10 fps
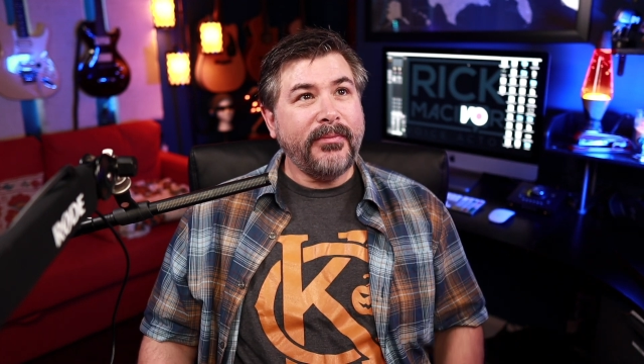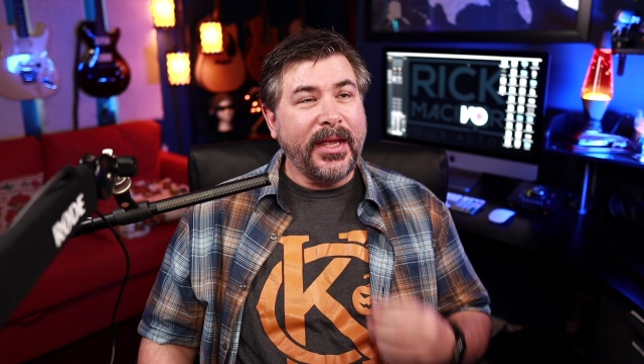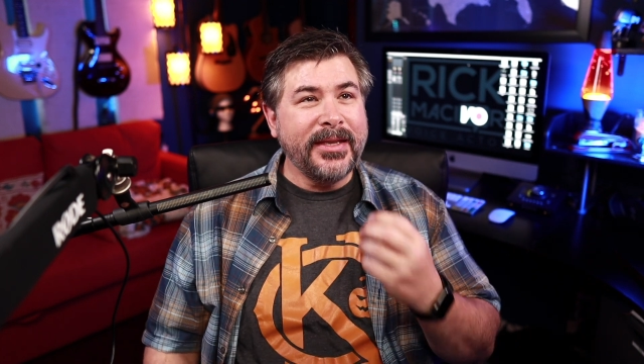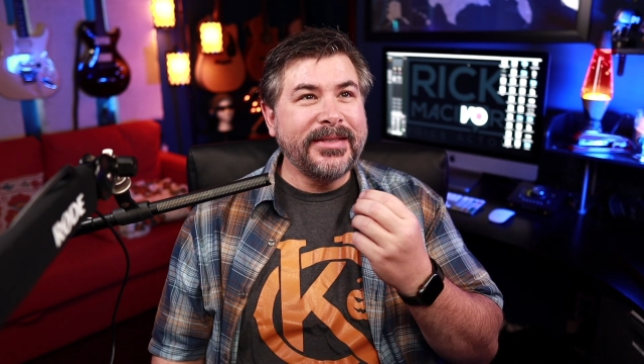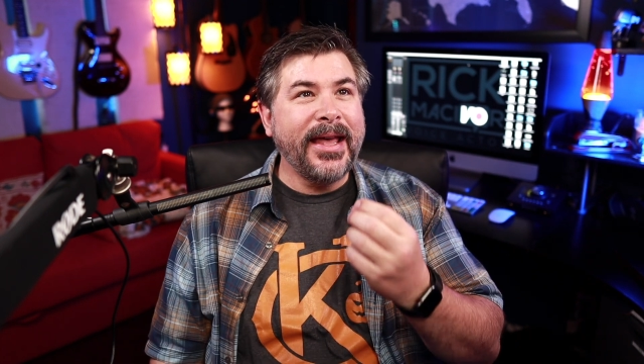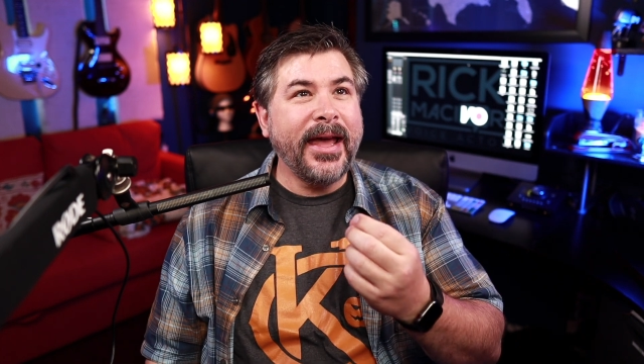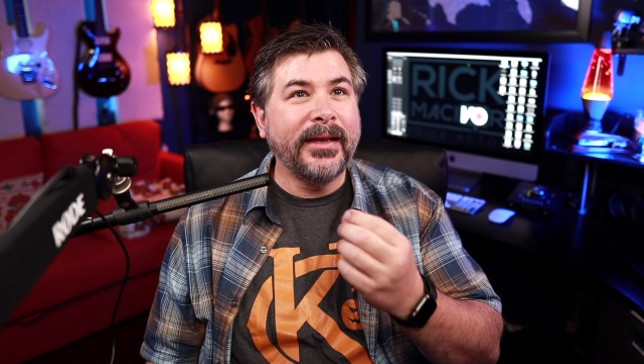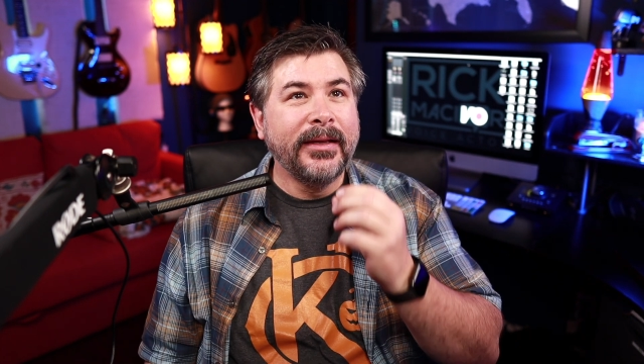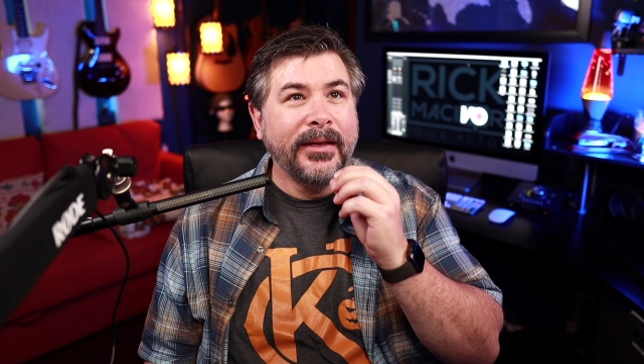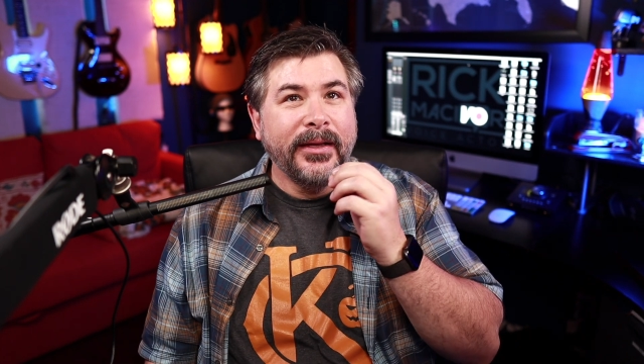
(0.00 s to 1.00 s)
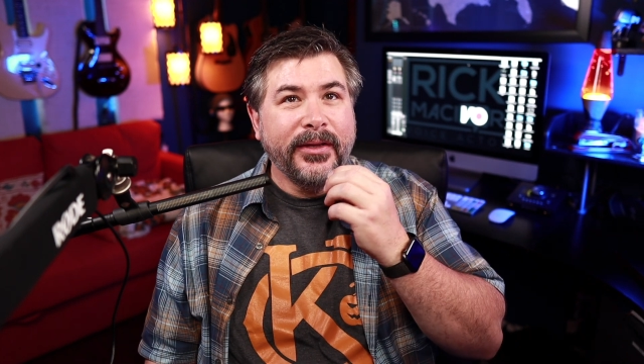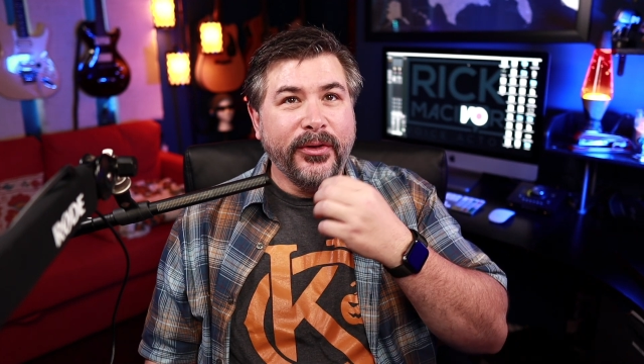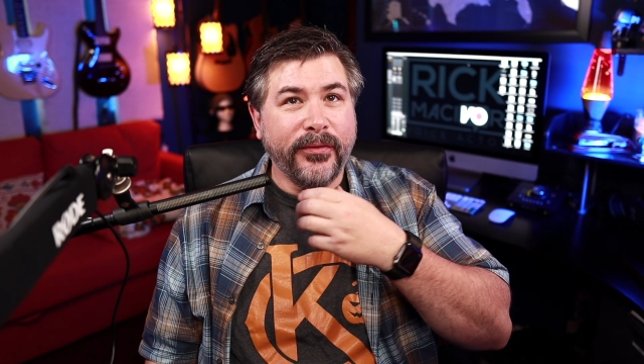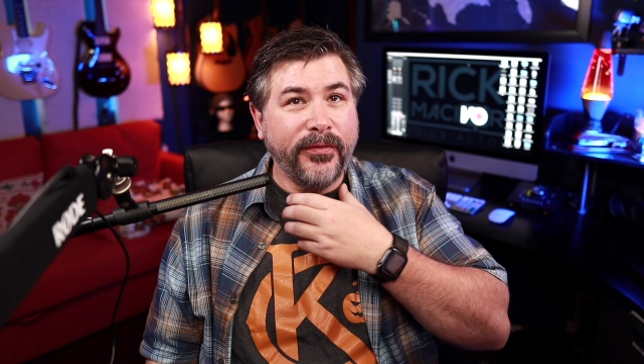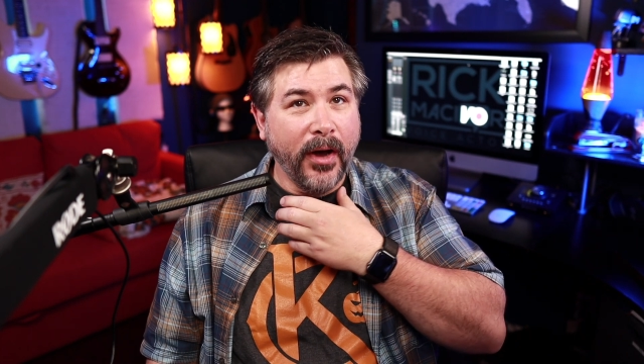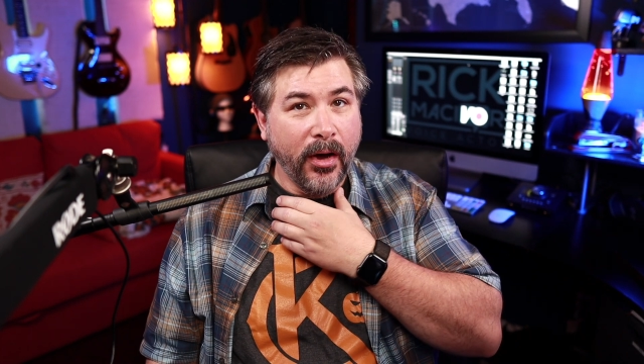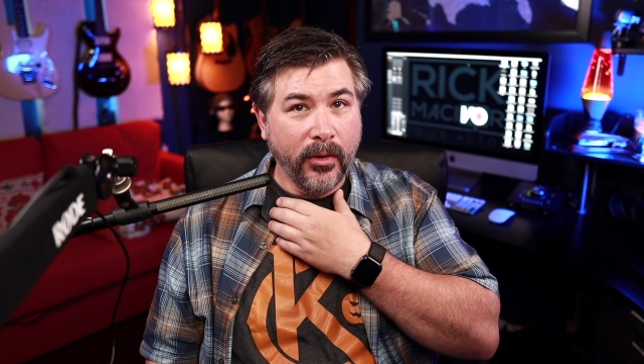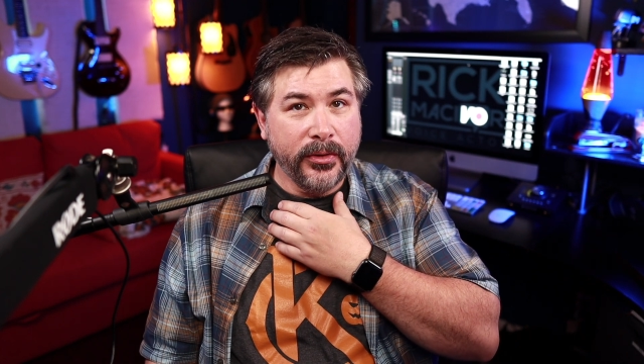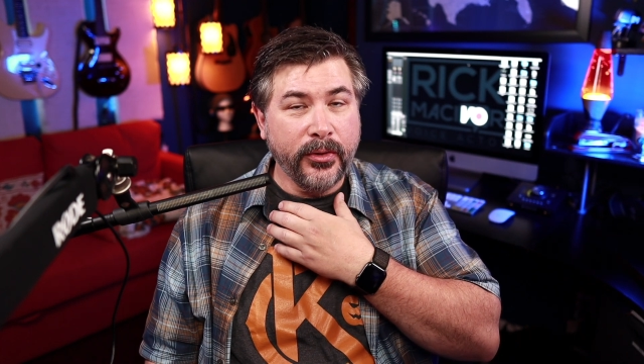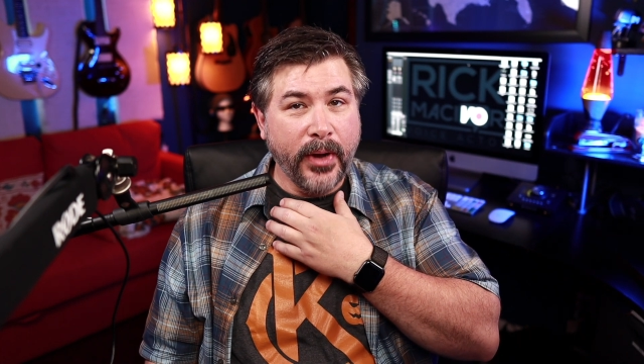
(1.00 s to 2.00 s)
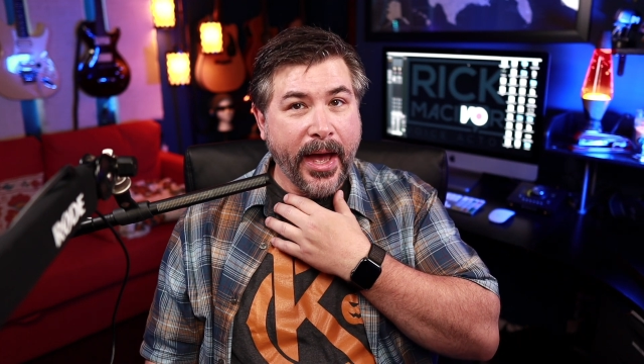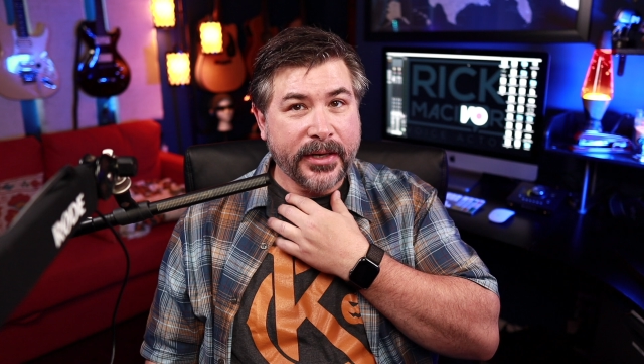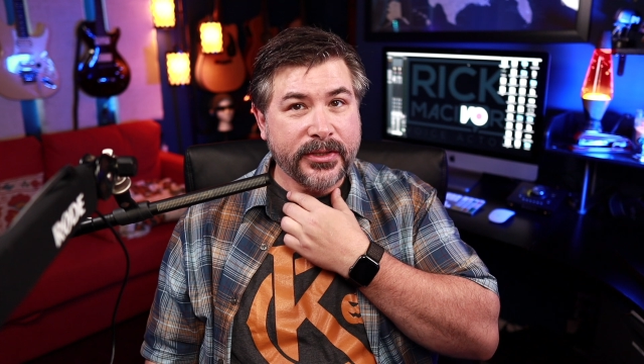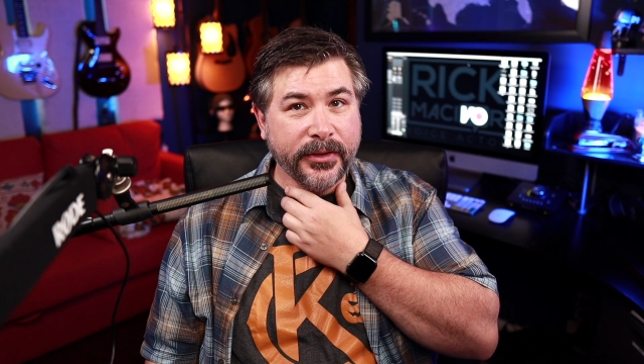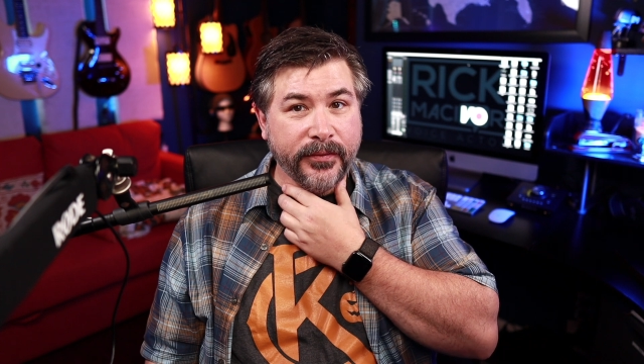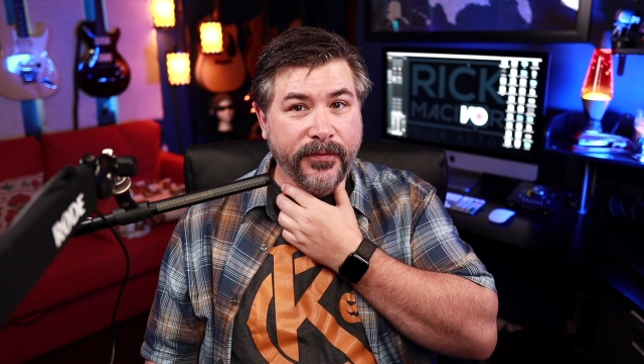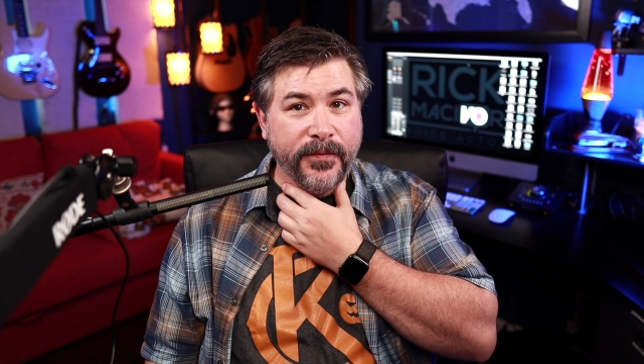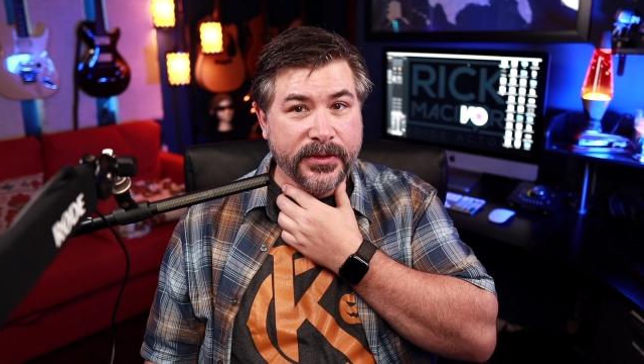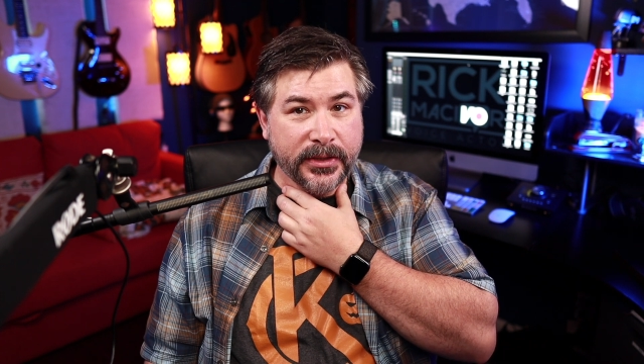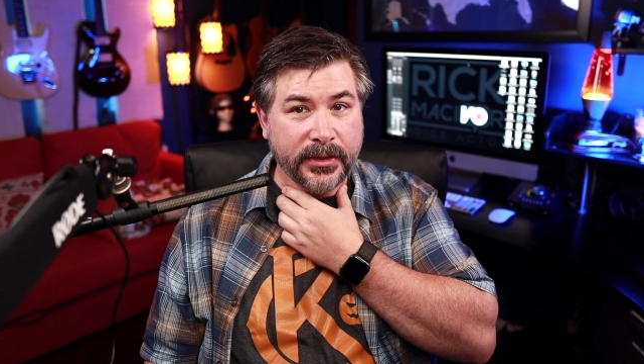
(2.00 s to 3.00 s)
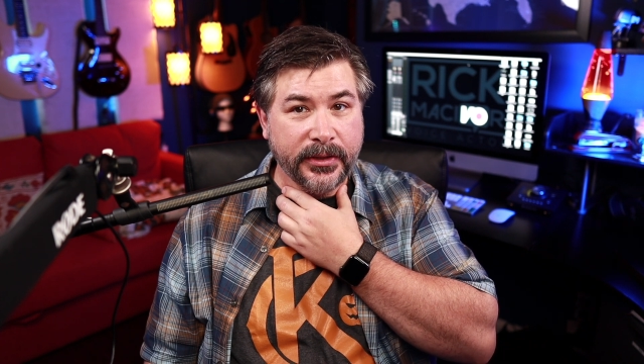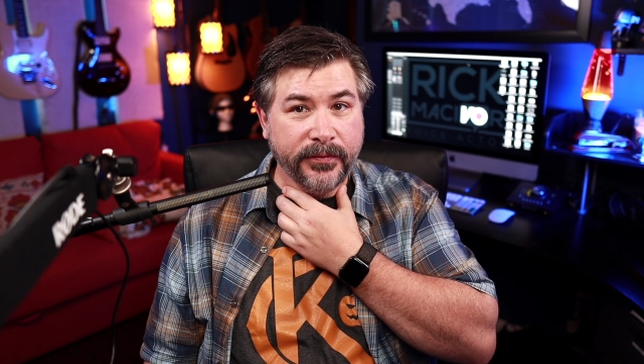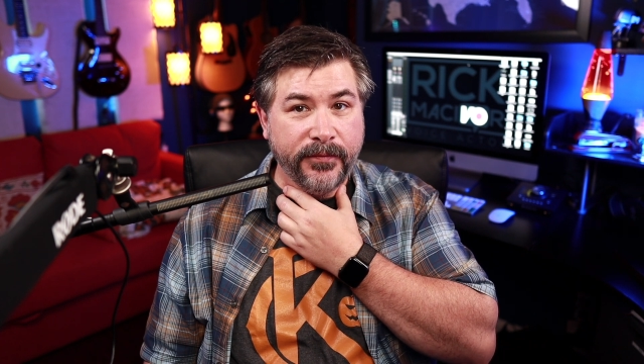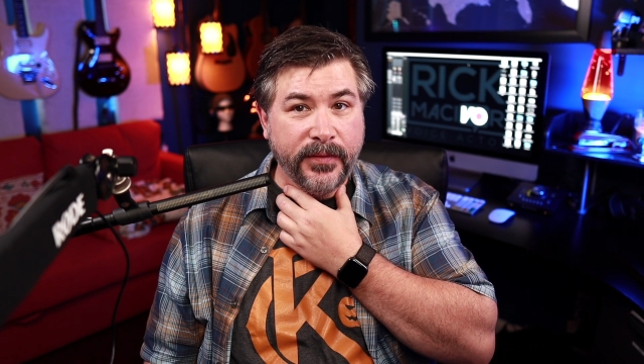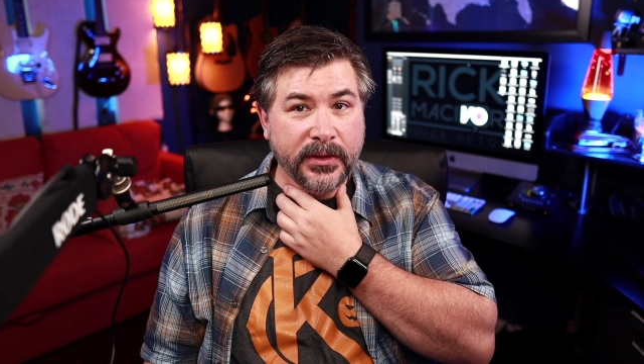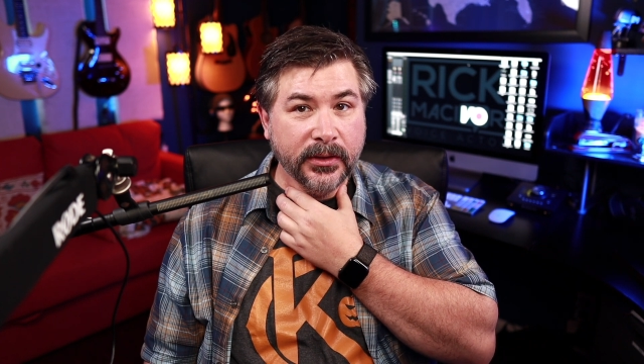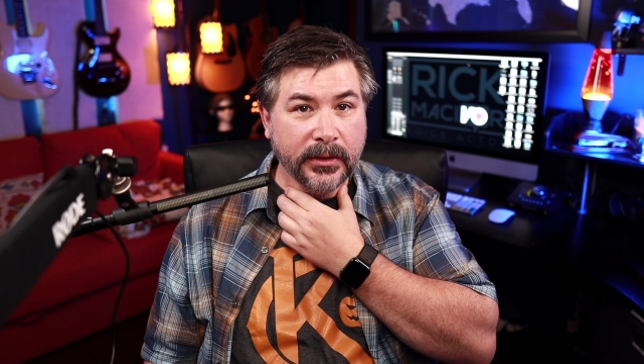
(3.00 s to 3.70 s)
is that you actually physically feel